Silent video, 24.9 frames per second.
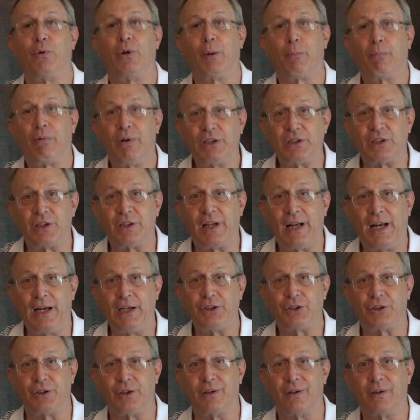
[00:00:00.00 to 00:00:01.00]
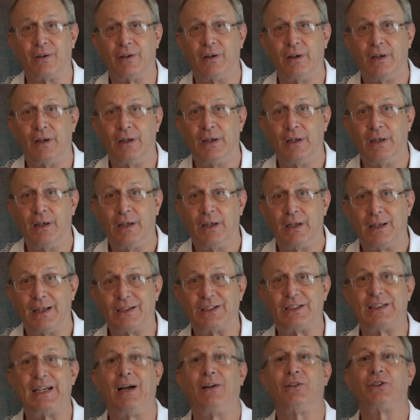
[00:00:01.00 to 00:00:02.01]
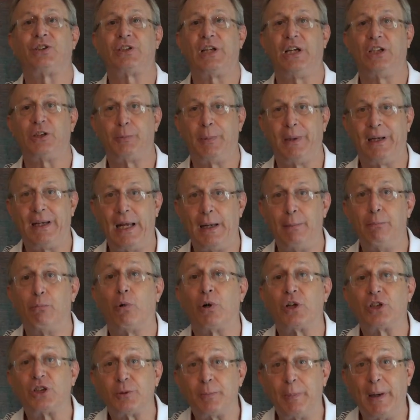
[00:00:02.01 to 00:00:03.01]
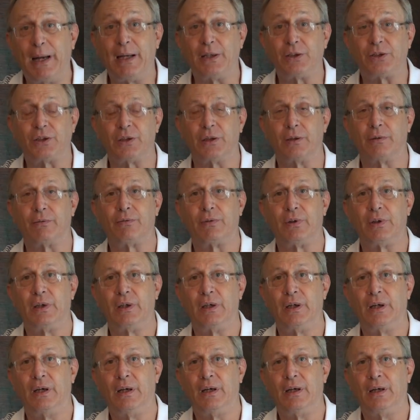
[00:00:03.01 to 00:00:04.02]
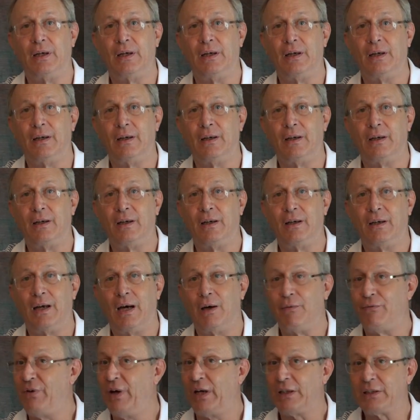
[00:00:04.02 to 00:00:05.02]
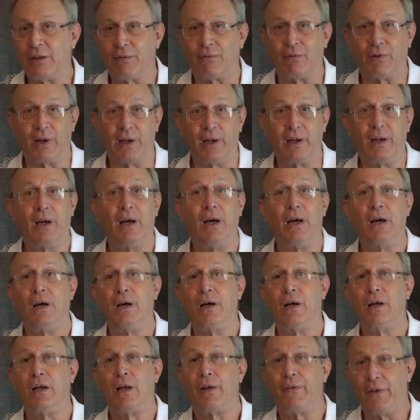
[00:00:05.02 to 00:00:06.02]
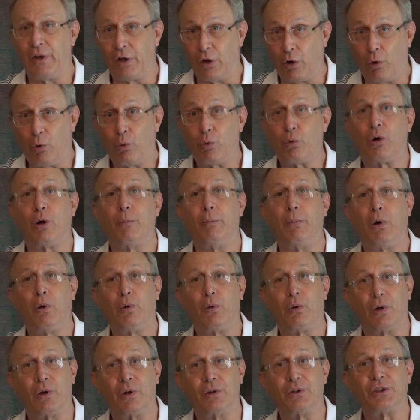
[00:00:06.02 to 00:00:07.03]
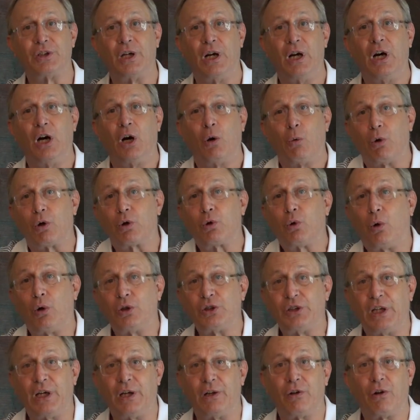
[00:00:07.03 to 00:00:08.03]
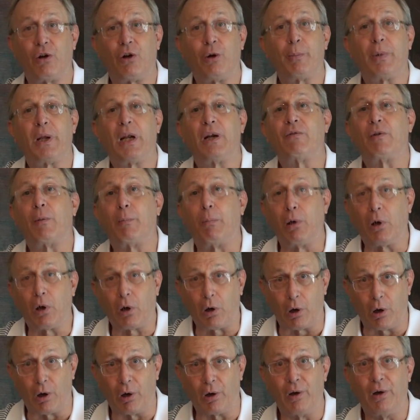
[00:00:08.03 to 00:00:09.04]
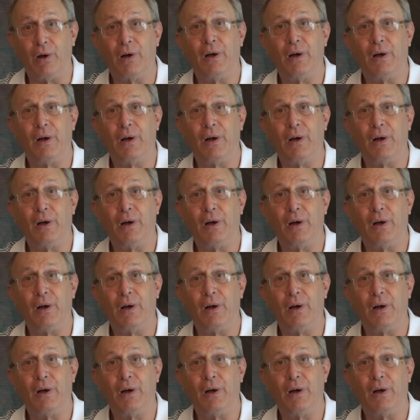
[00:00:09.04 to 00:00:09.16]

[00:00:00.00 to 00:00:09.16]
in the presentation. The soundstage became more expansive. Effectively, the older motors were causing a little bit of a blur.